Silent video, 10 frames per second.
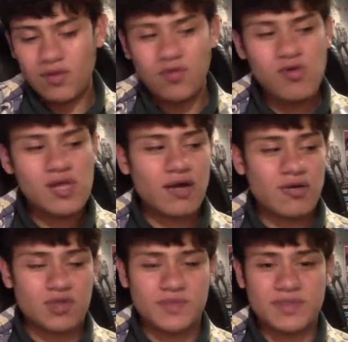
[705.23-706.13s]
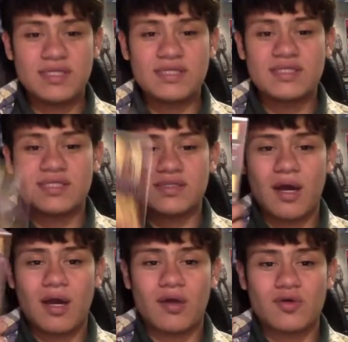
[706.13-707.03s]
Who the hell knows, but this is
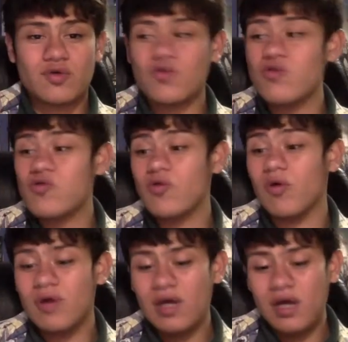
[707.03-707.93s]
cool.